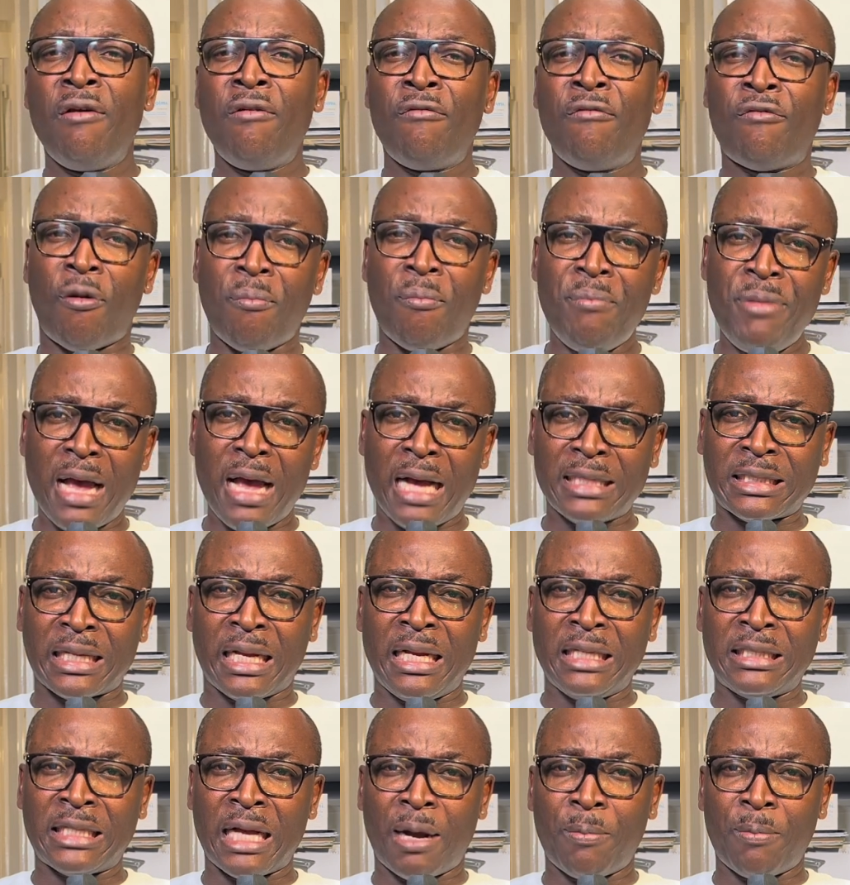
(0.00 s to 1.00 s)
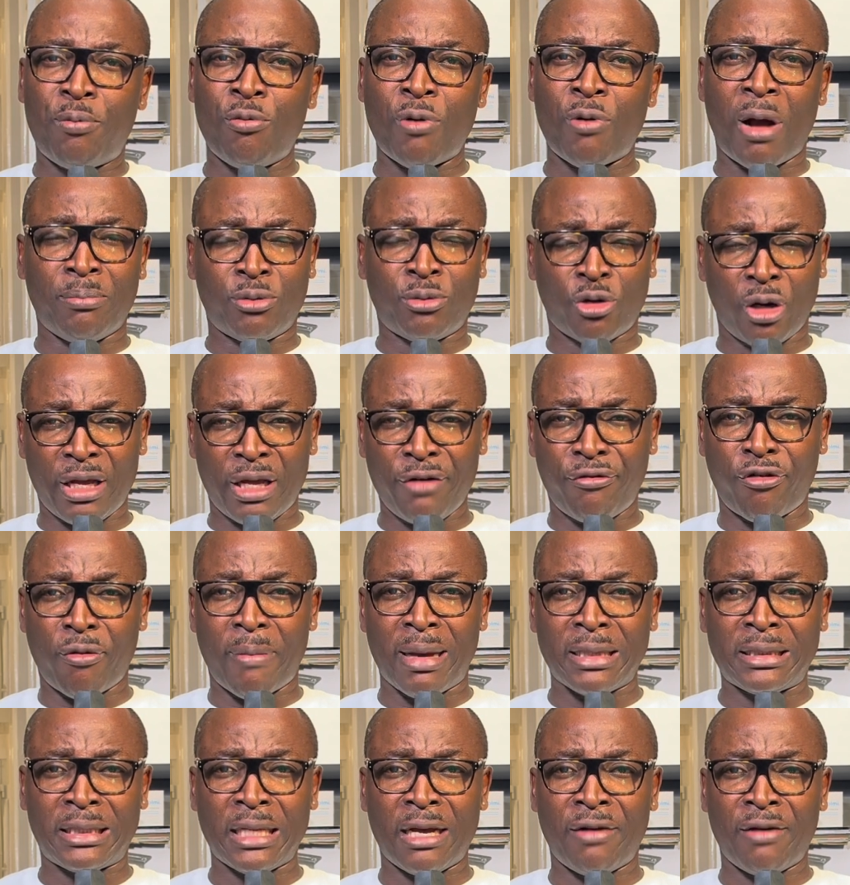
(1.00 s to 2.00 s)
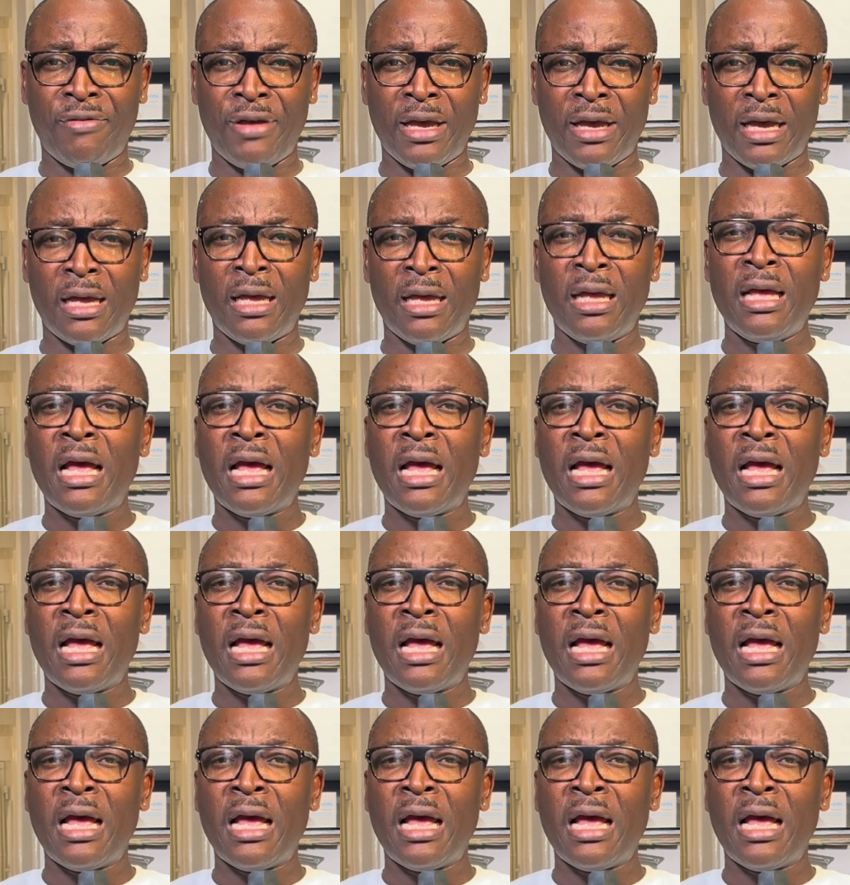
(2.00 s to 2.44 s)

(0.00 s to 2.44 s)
For me, as an example, I'm talking for myself here.